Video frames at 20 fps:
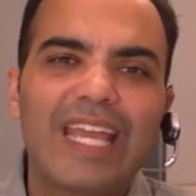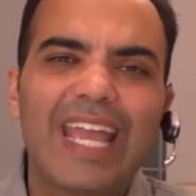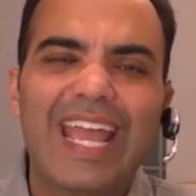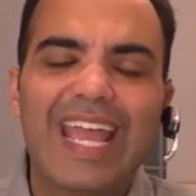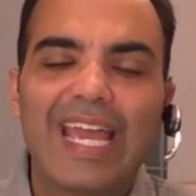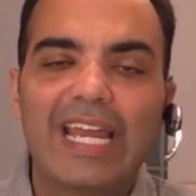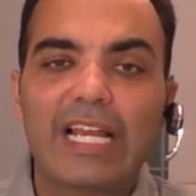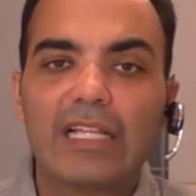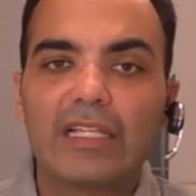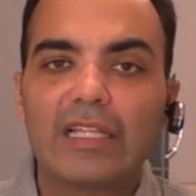
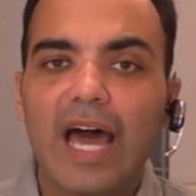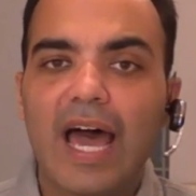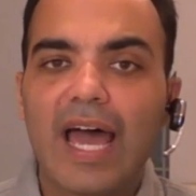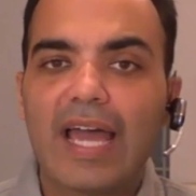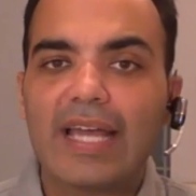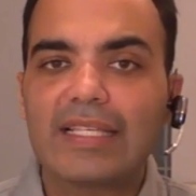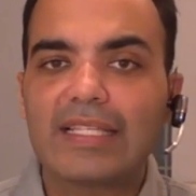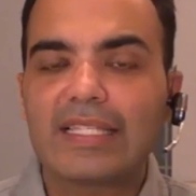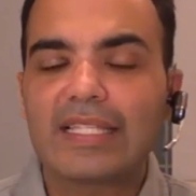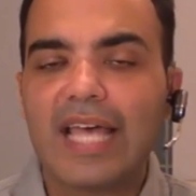
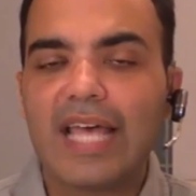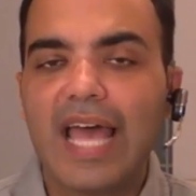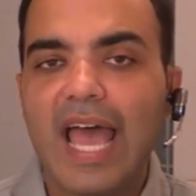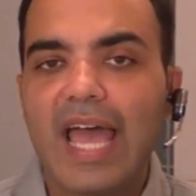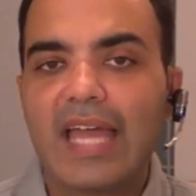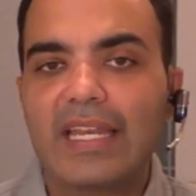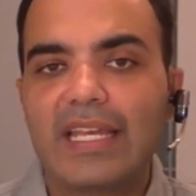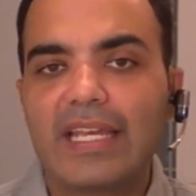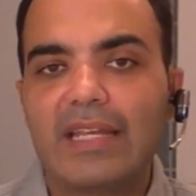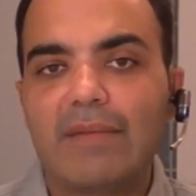analyze
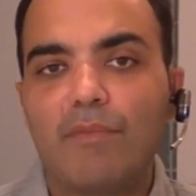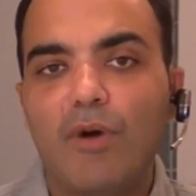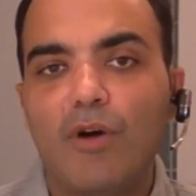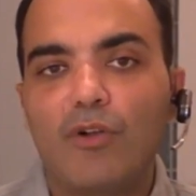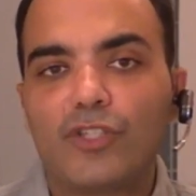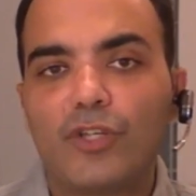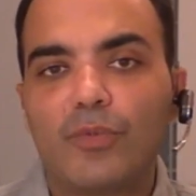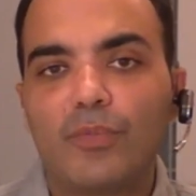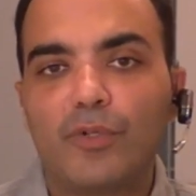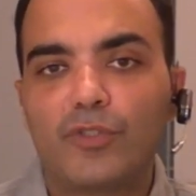that in
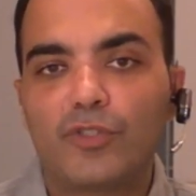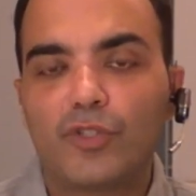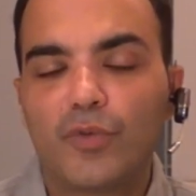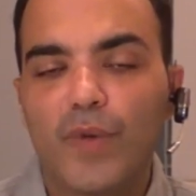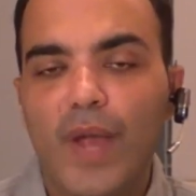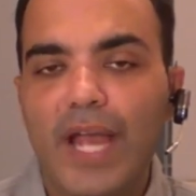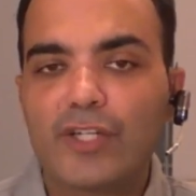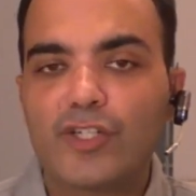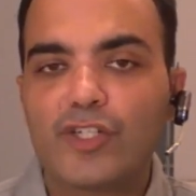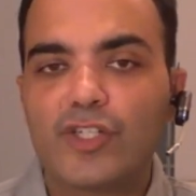multiple
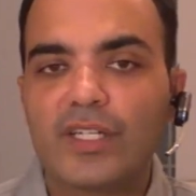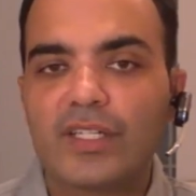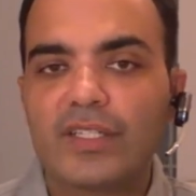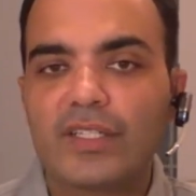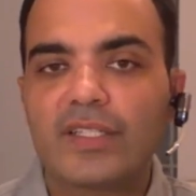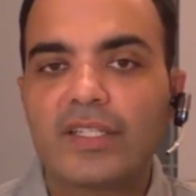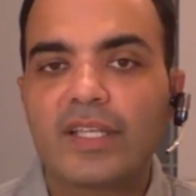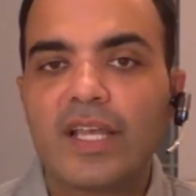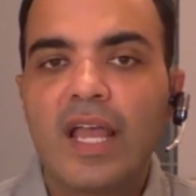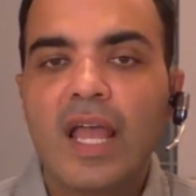
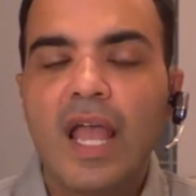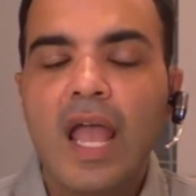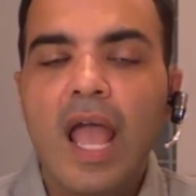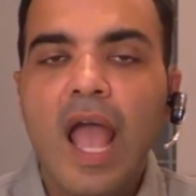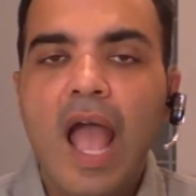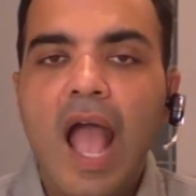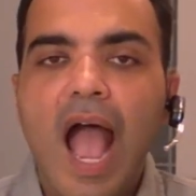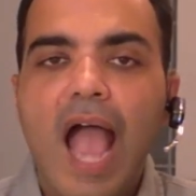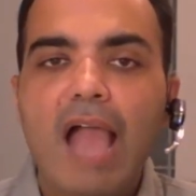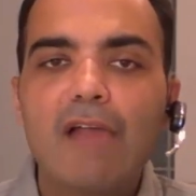directions.
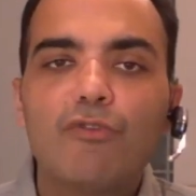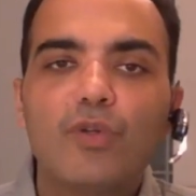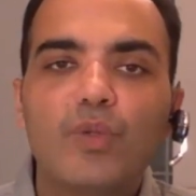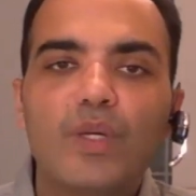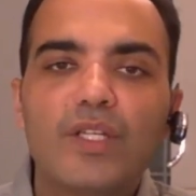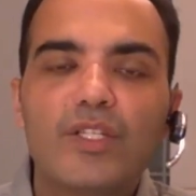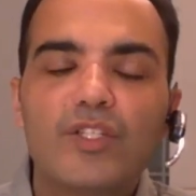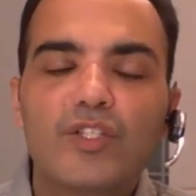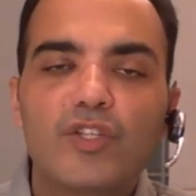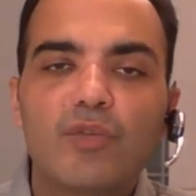I
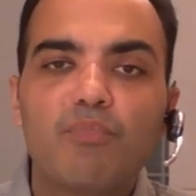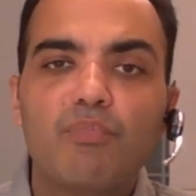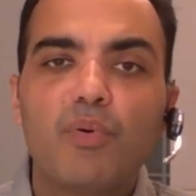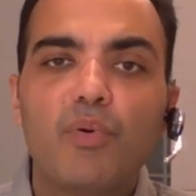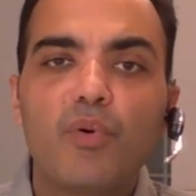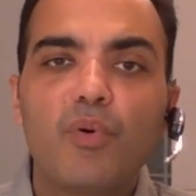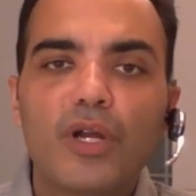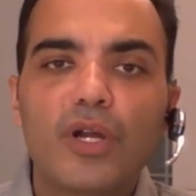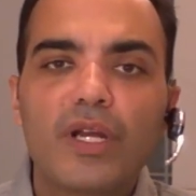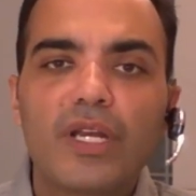really
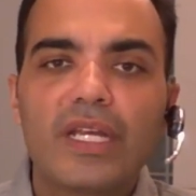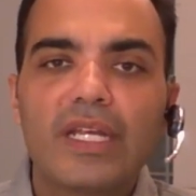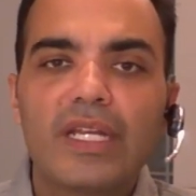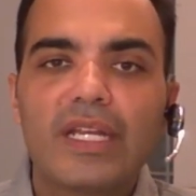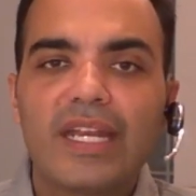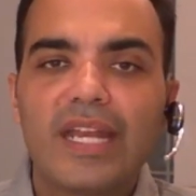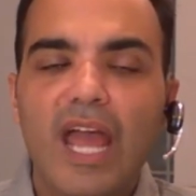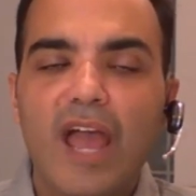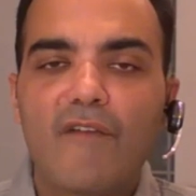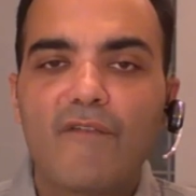supported
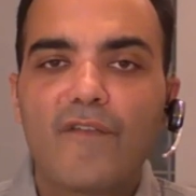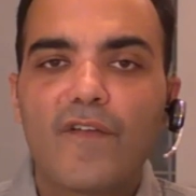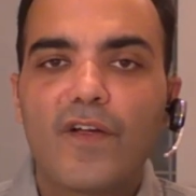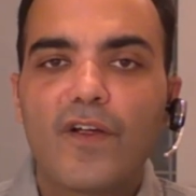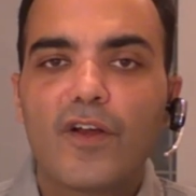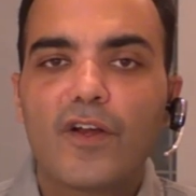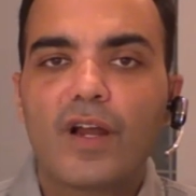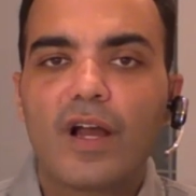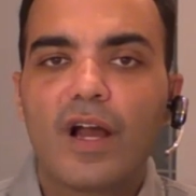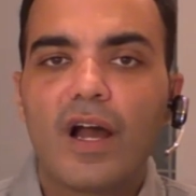an
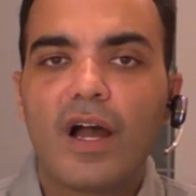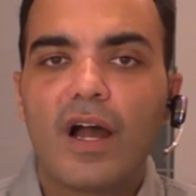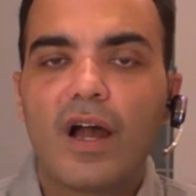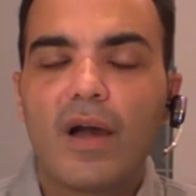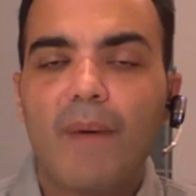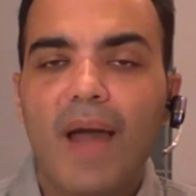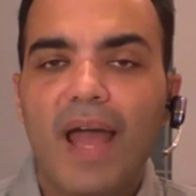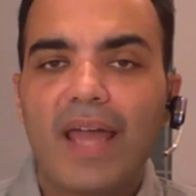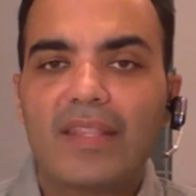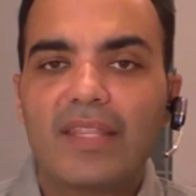effort
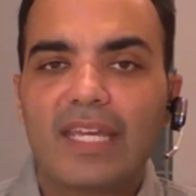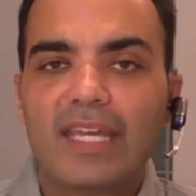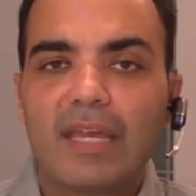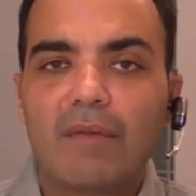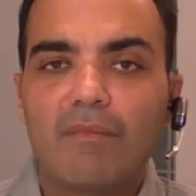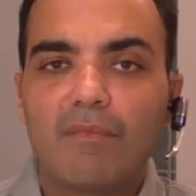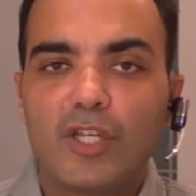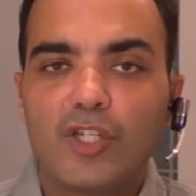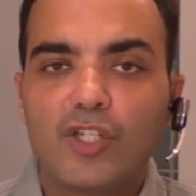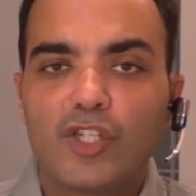by the
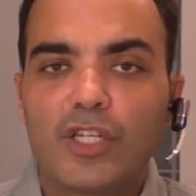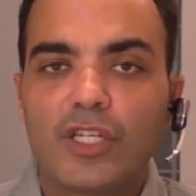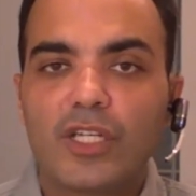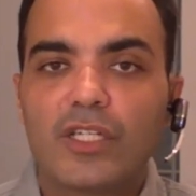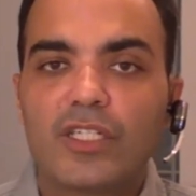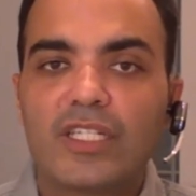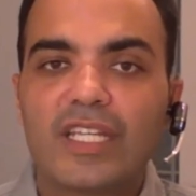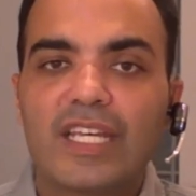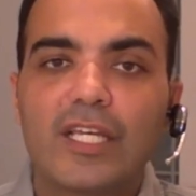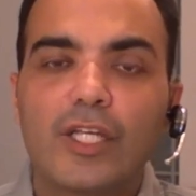
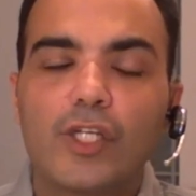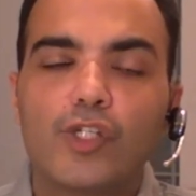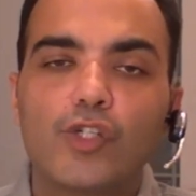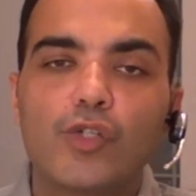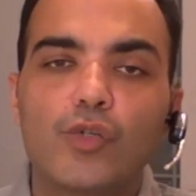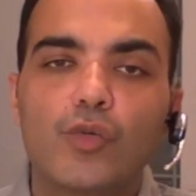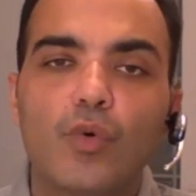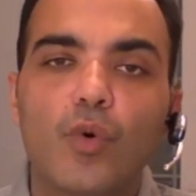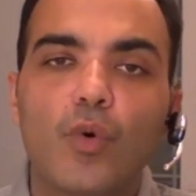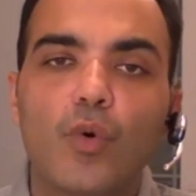commission to
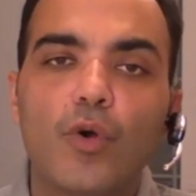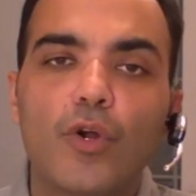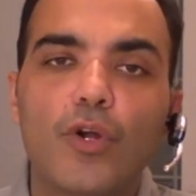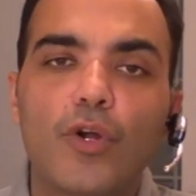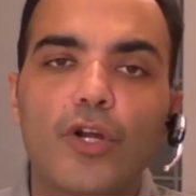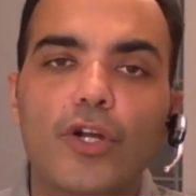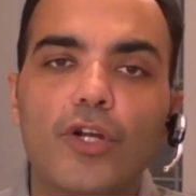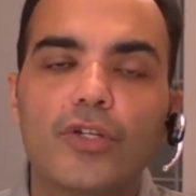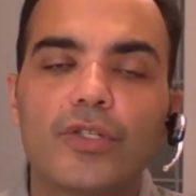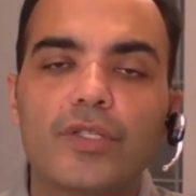issue
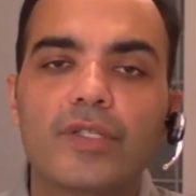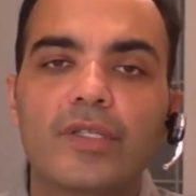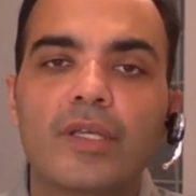orders